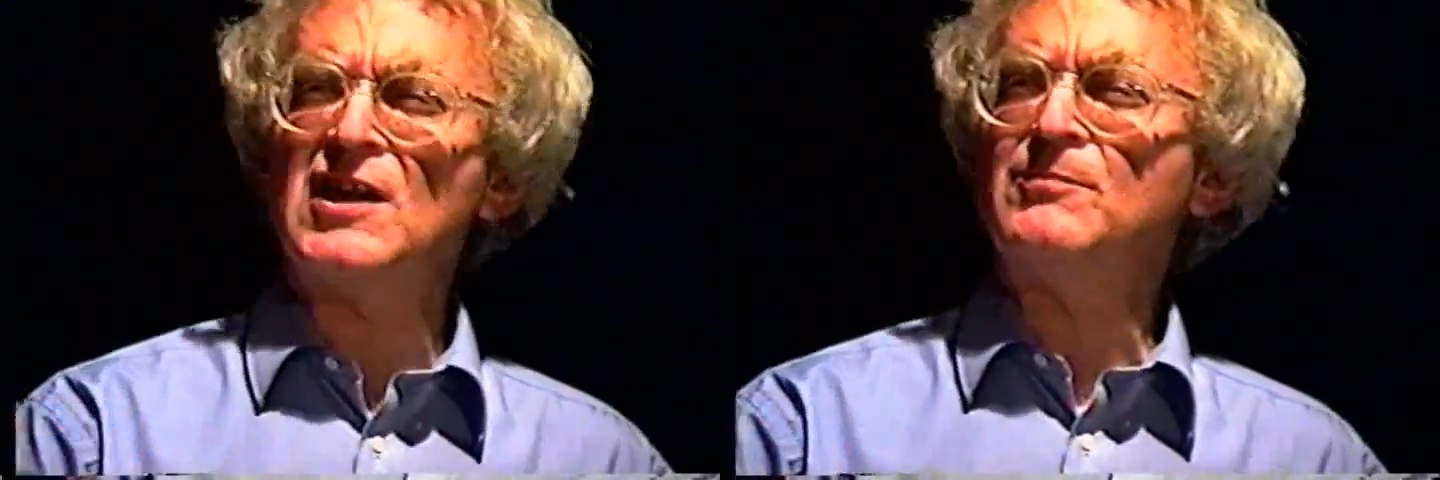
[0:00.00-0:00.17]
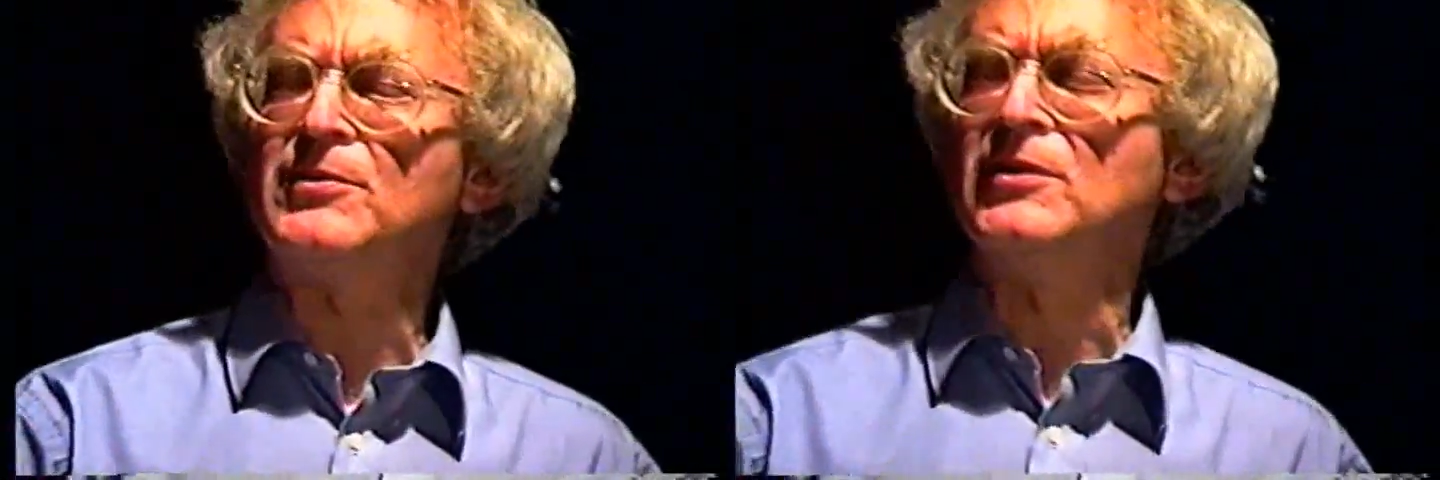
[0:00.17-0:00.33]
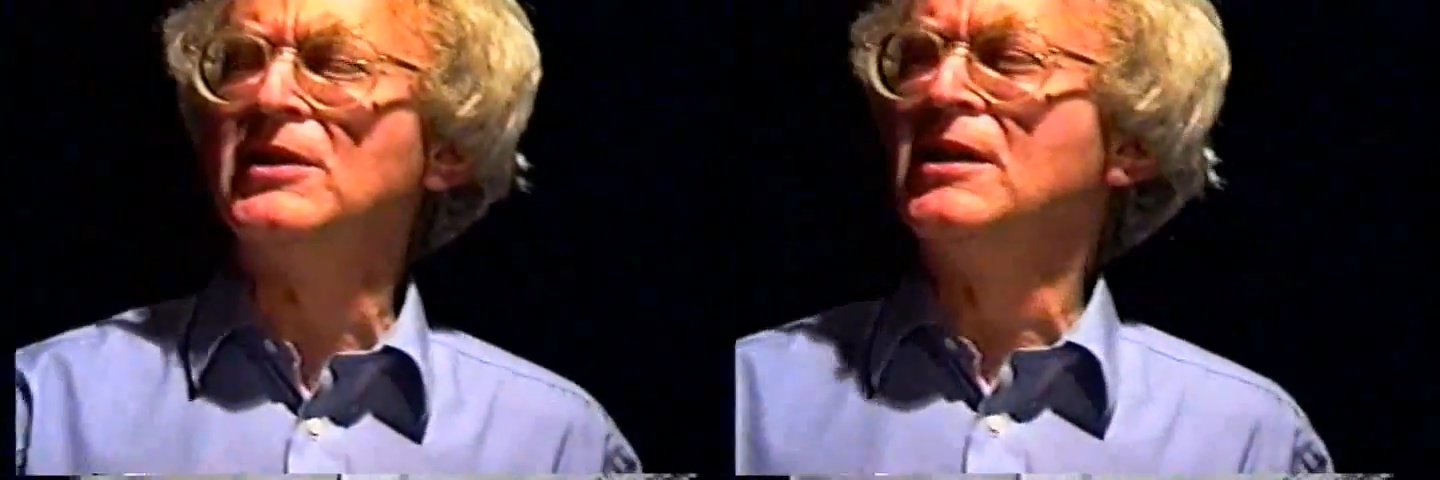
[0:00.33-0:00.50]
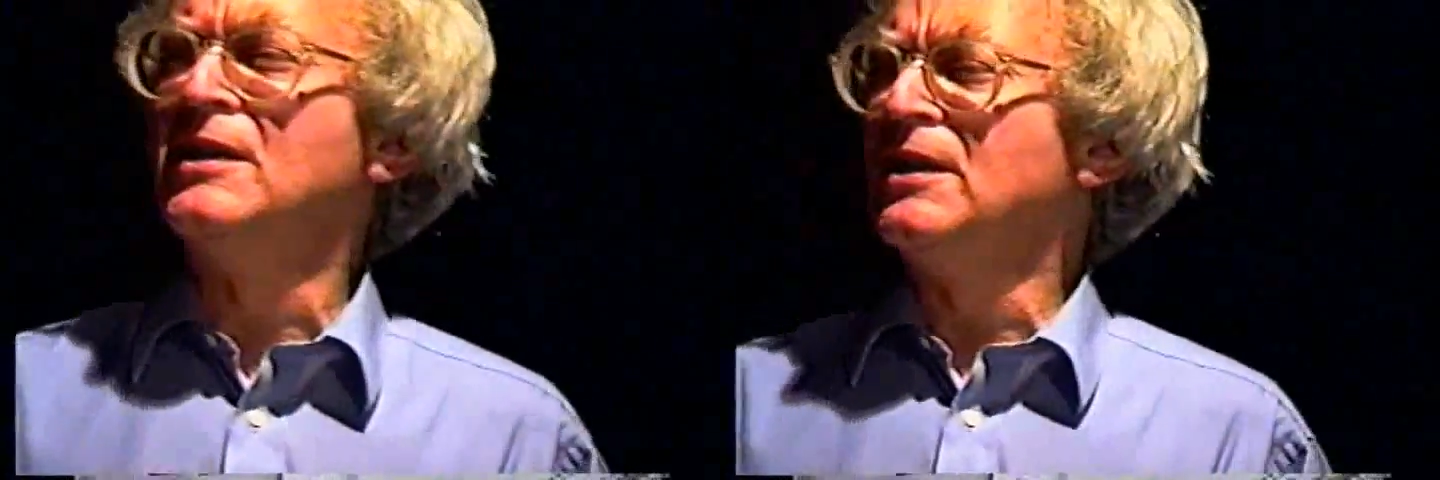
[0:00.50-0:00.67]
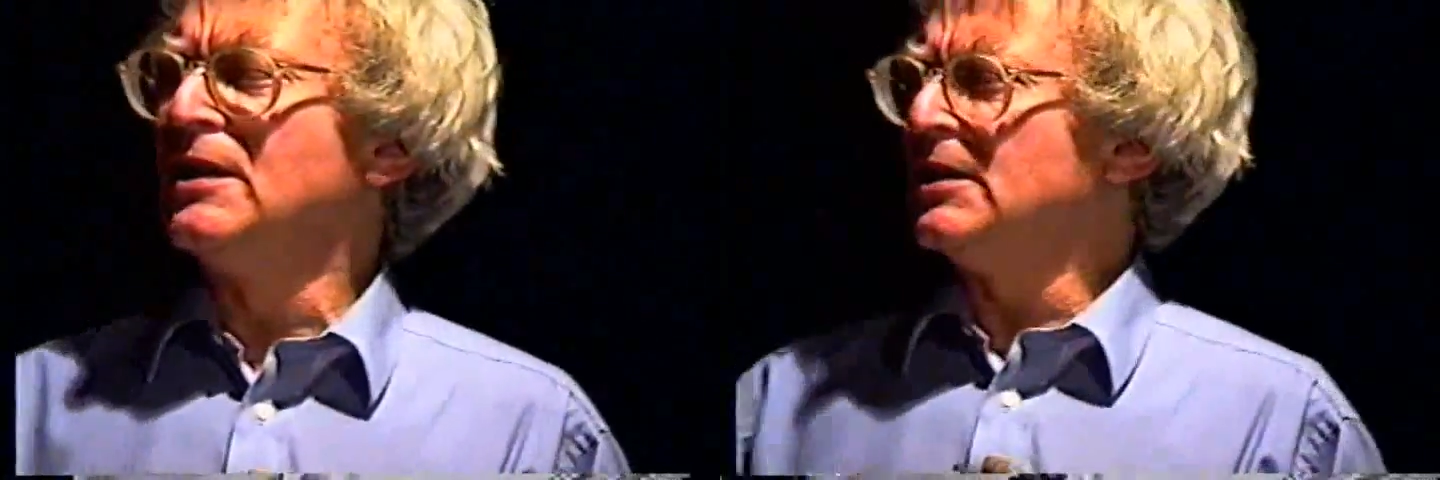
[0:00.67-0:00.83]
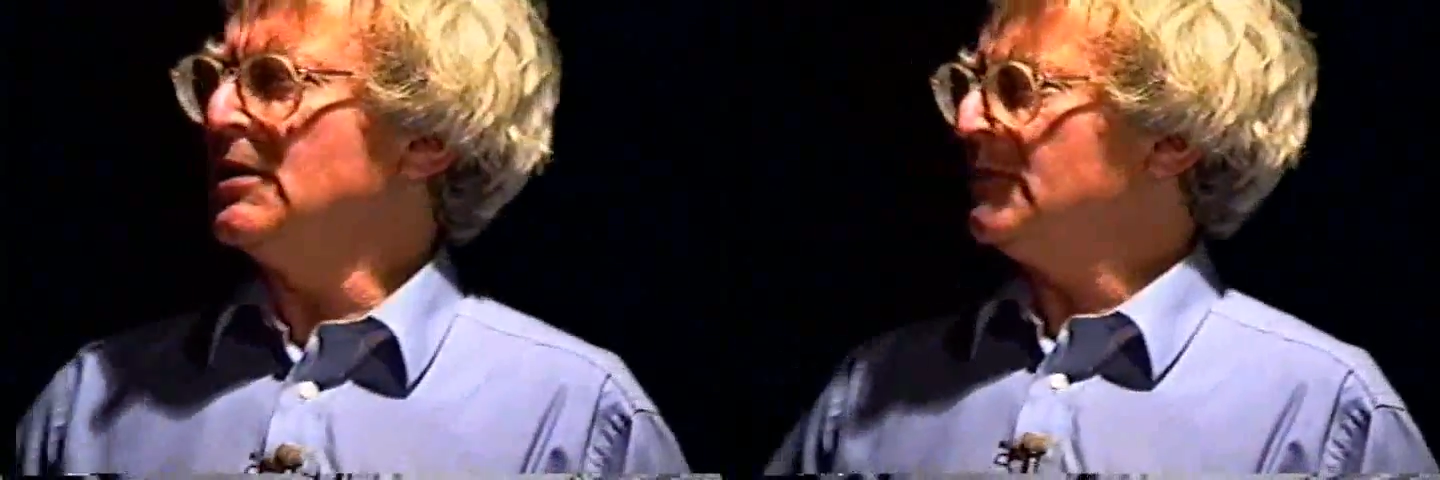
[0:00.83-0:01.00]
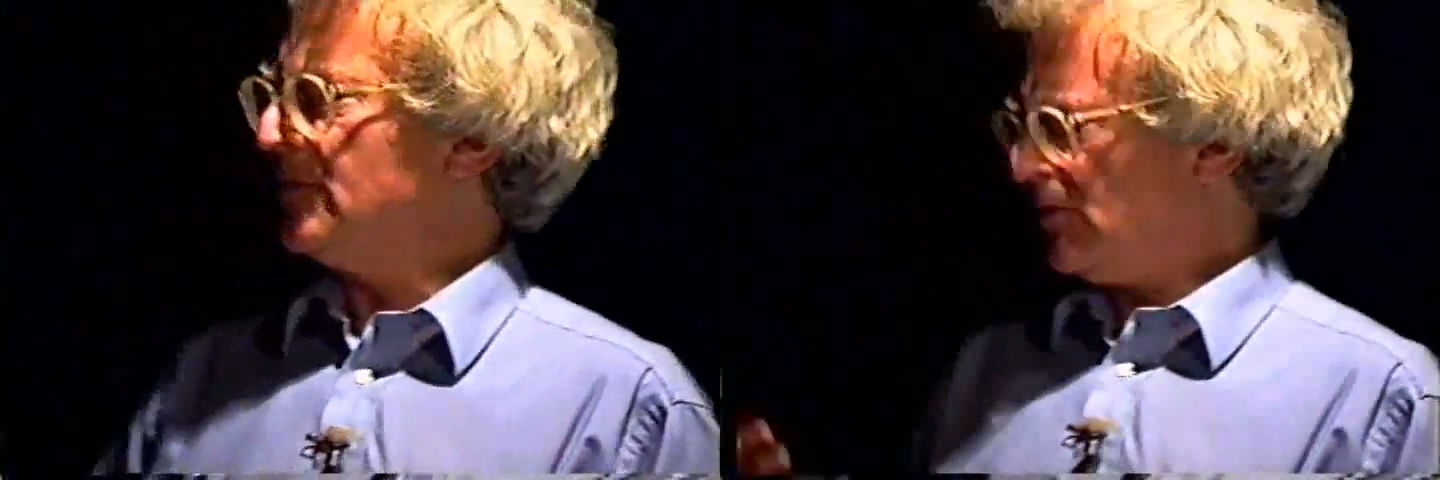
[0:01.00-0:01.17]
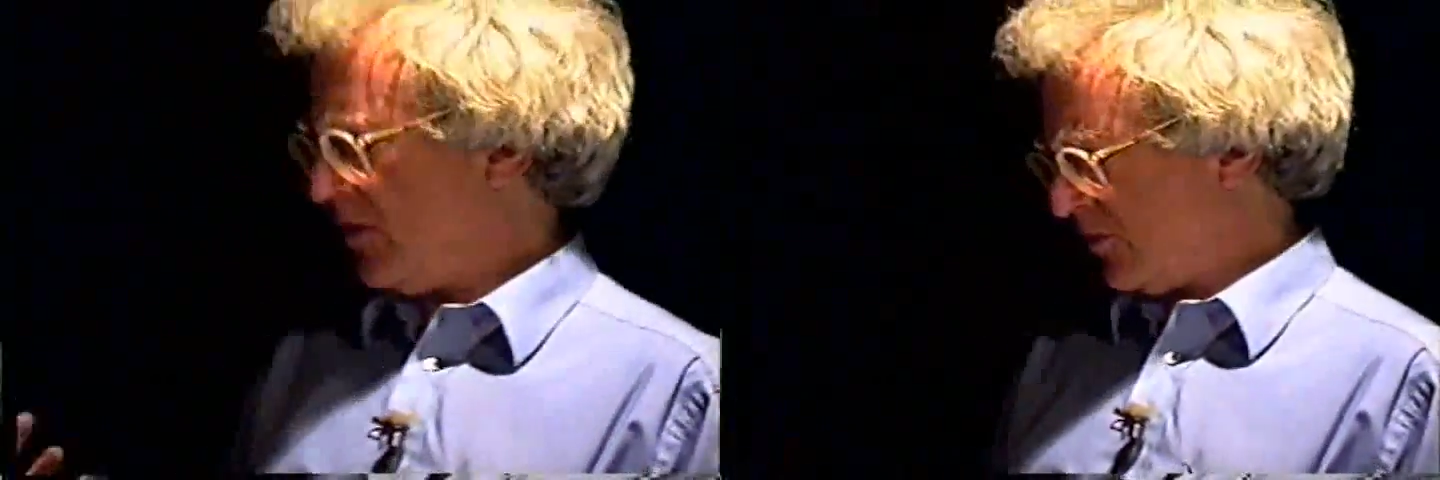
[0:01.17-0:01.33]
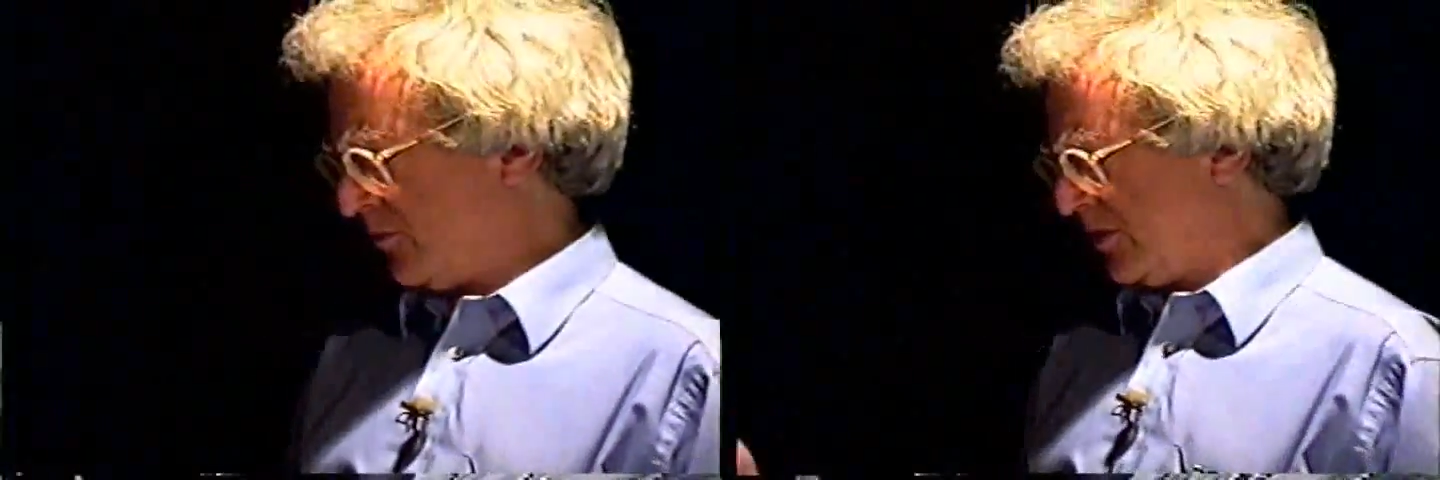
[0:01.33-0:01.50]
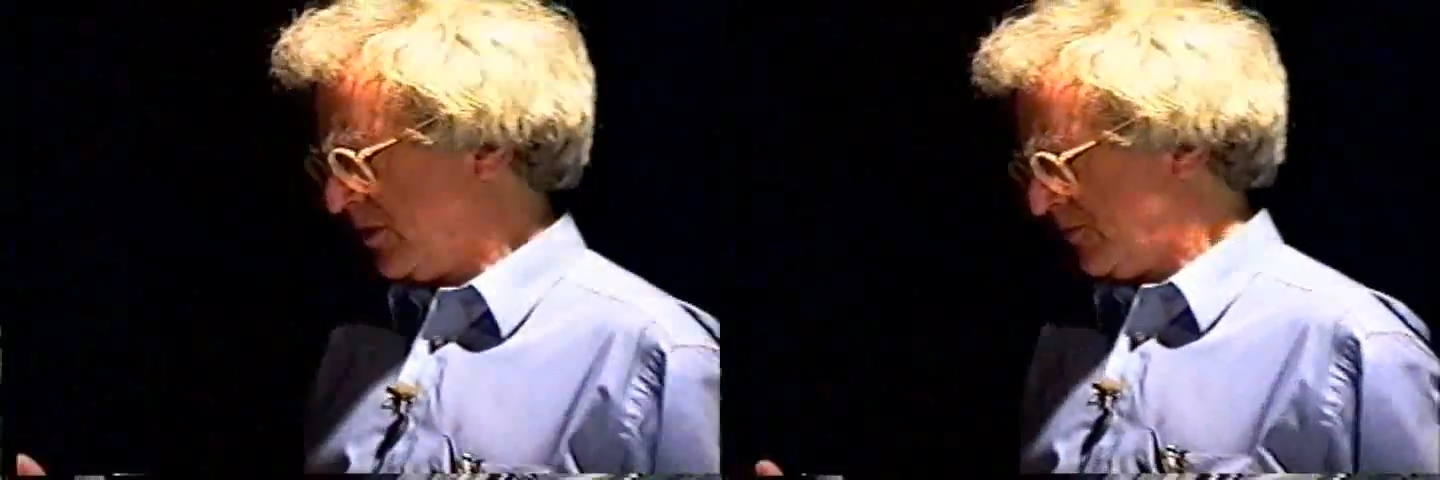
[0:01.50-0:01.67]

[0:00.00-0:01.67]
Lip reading: not only philosophers like